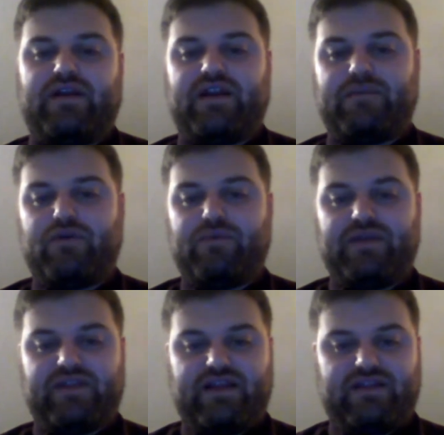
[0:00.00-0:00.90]
And I'm
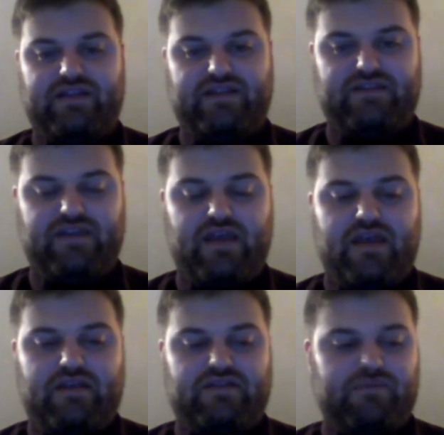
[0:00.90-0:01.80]
hoping that this
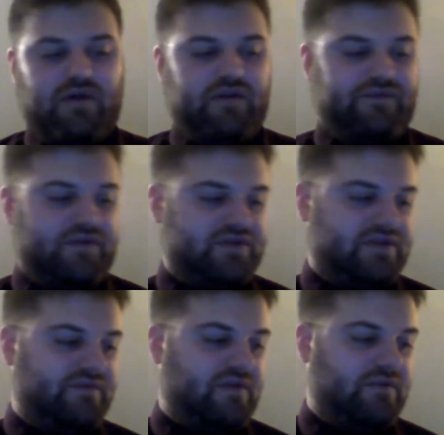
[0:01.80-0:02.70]
smaller
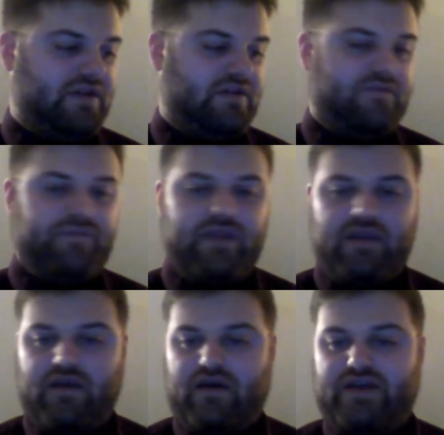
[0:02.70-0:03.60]
version of what we do
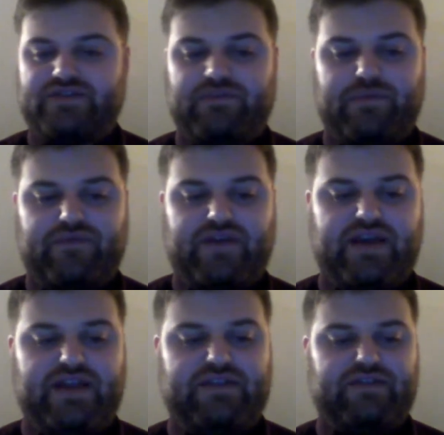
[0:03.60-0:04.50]
also
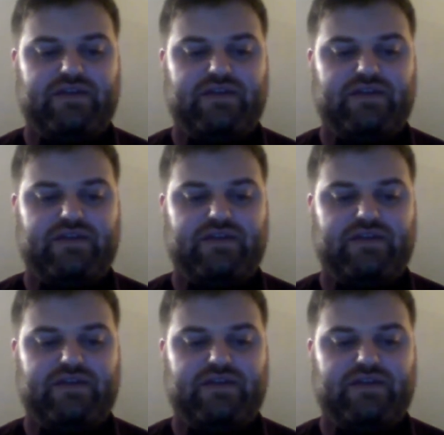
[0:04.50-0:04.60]
provides